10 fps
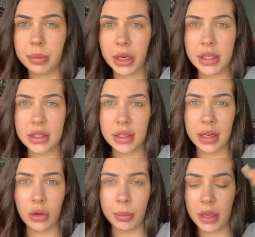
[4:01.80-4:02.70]
spritzed a
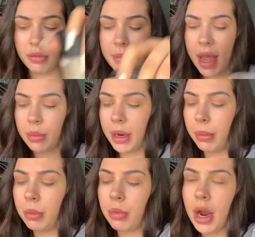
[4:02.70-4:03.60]
little bit of MAC
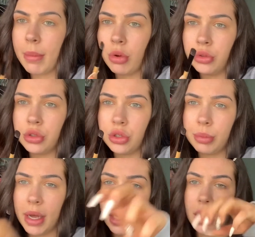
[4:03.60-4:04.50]
Prep and Prime onto
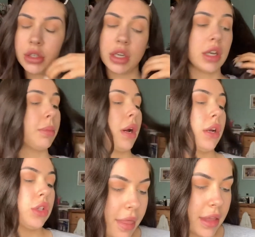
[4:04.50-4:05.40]
my eyeshadow
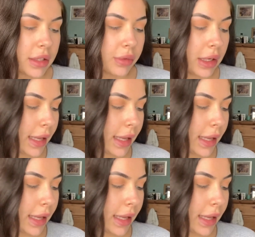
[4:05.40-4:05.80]
brush, and this really